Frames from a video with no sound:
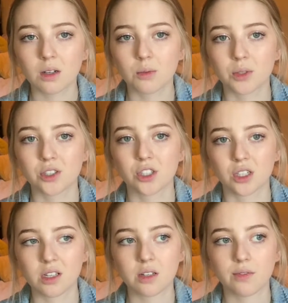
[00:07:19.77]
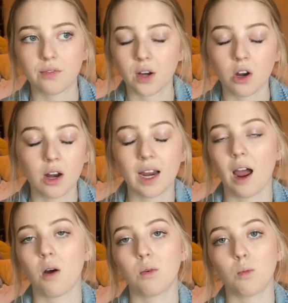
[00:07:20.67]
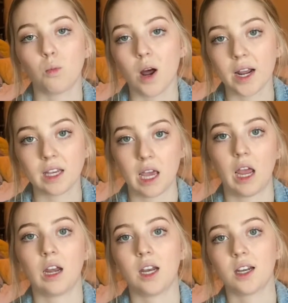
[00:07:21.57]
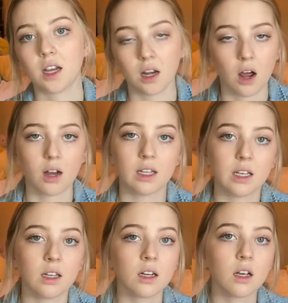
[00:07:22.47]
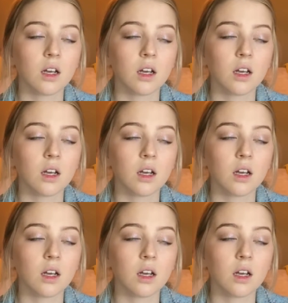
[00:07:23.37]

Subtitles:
was just figuring out what I can and cannot eat.